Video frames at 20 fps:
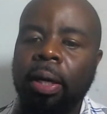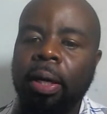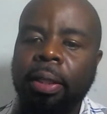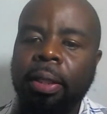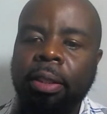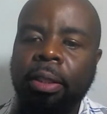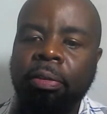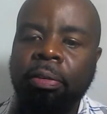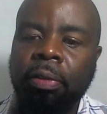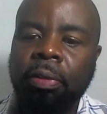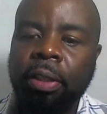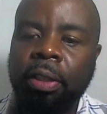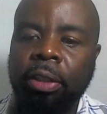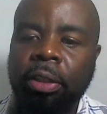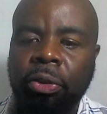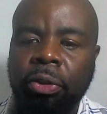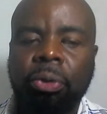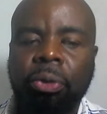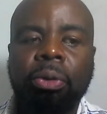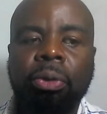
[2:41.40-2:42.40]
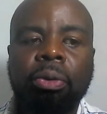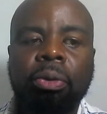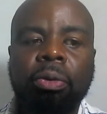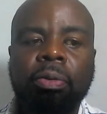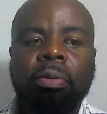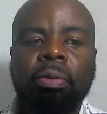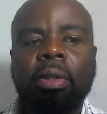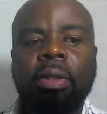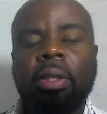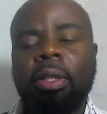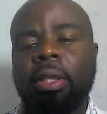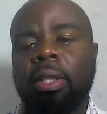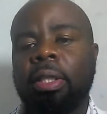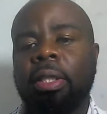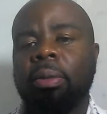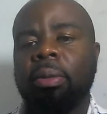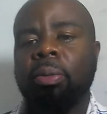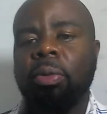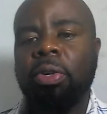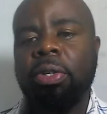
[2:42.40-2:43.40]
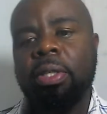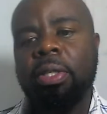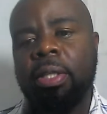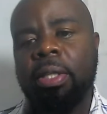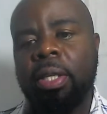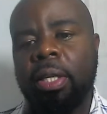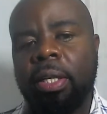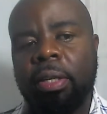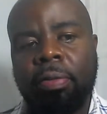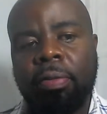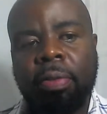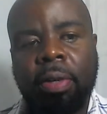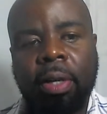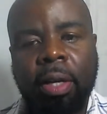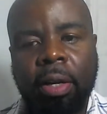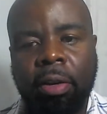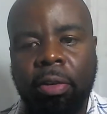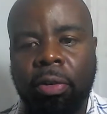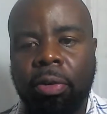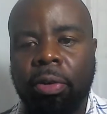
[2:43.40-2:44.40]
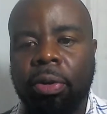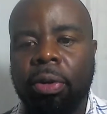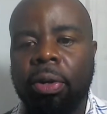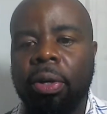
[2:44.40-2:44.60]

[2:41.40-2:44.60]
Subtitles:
definition of this. What is the definition?